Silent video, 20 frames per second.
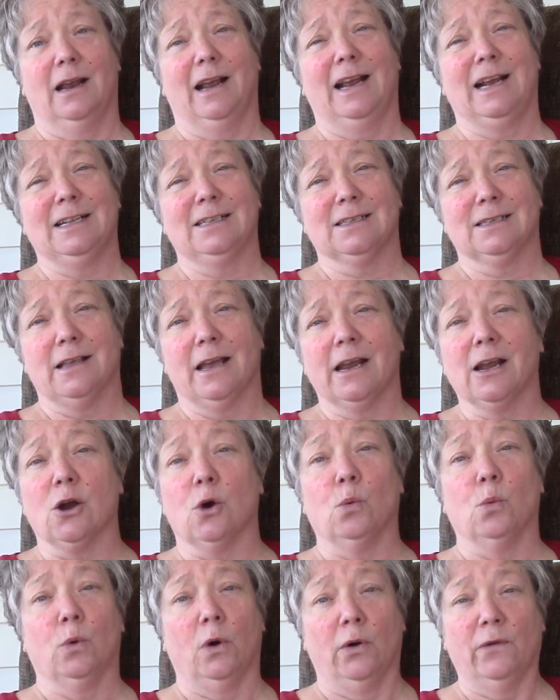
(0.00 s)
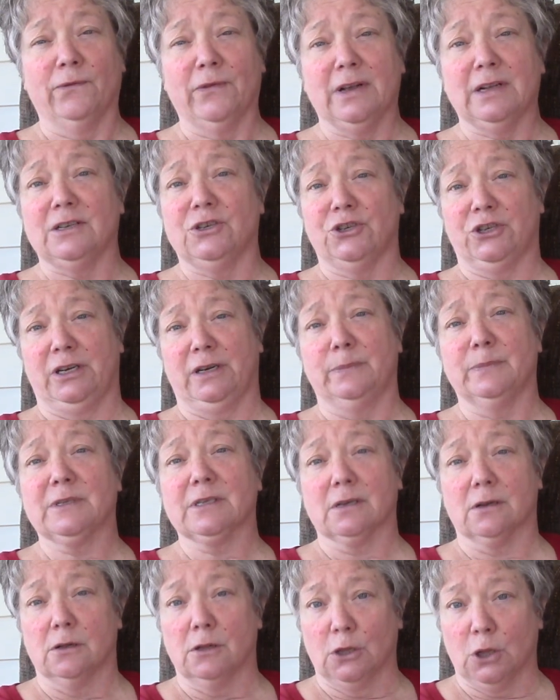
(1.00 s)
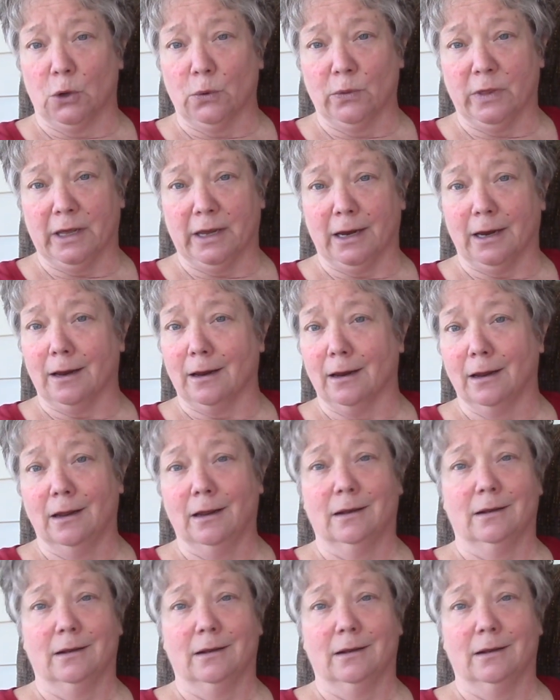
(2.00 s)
It's like a wolf in sheep's clothing